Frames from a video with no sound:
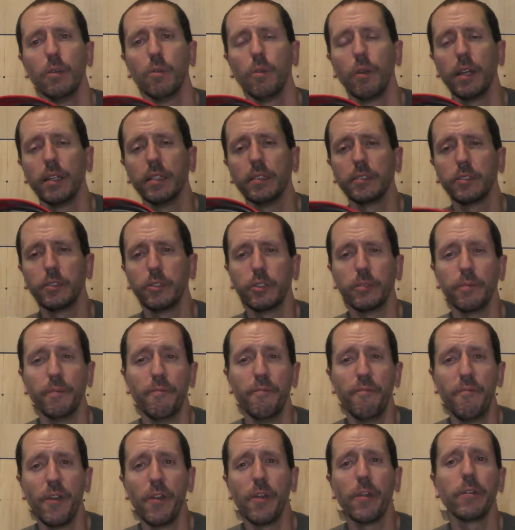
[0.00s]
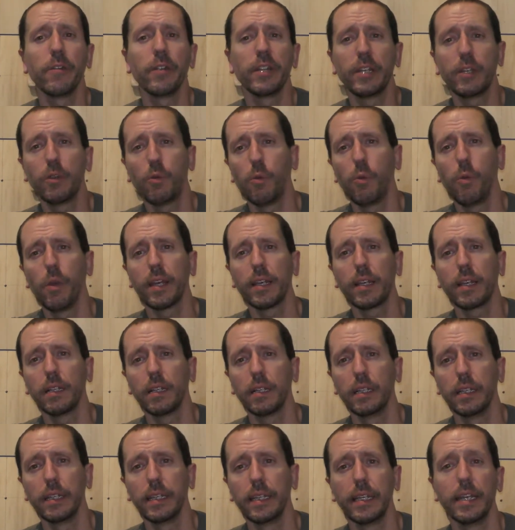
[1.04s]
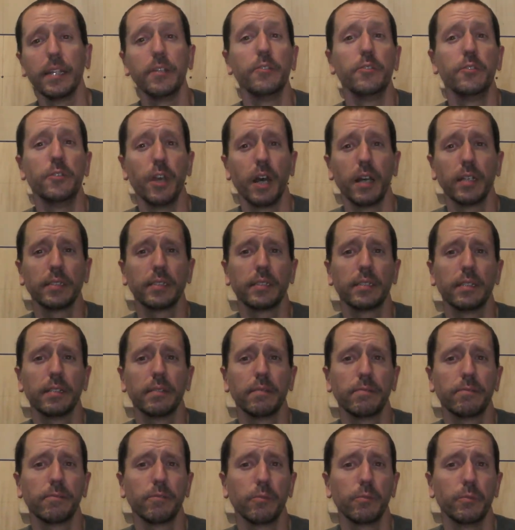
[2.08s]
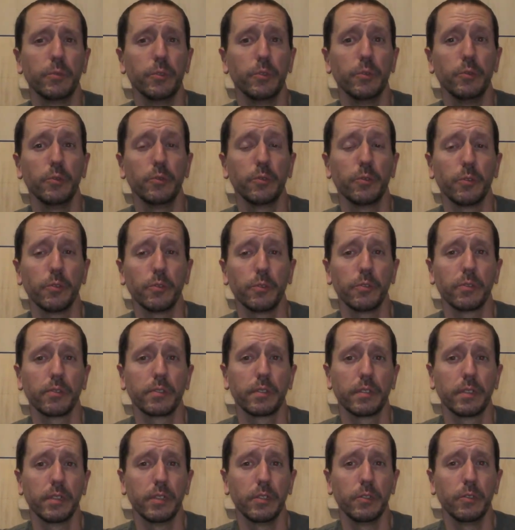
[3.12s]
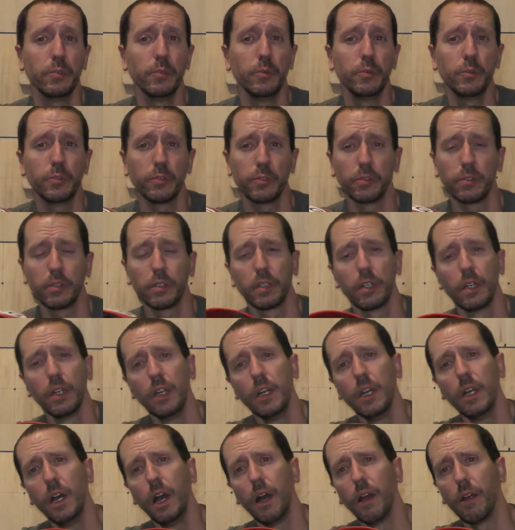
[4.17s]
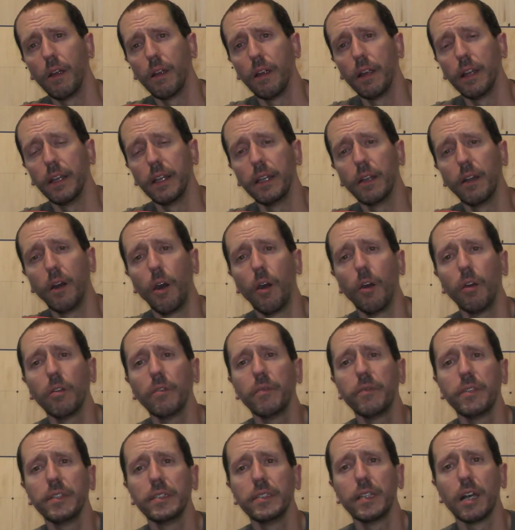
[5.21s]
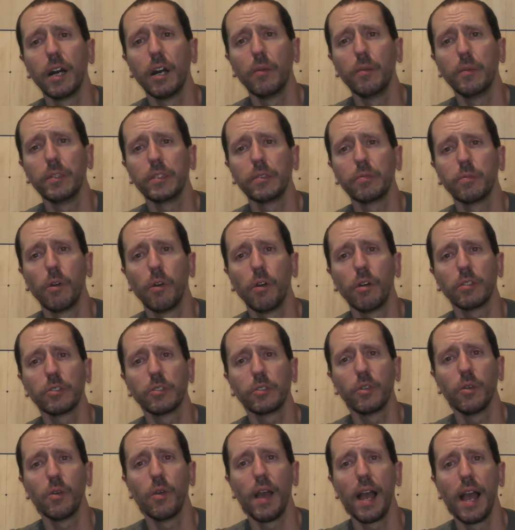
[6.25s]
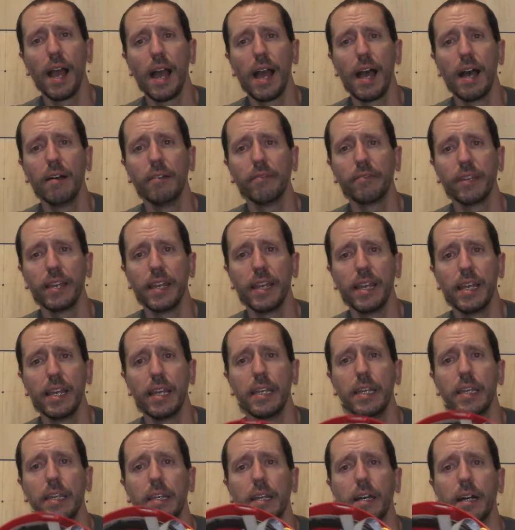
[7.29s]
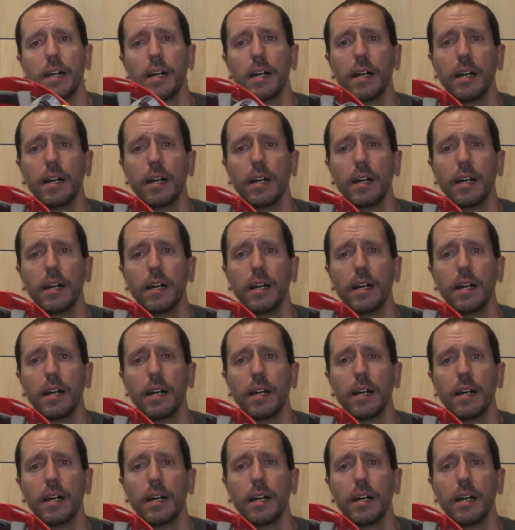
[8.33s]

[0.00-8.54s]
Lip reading: right? So you can very quickly adjust it from user to user. All right. All of these helmets will also have a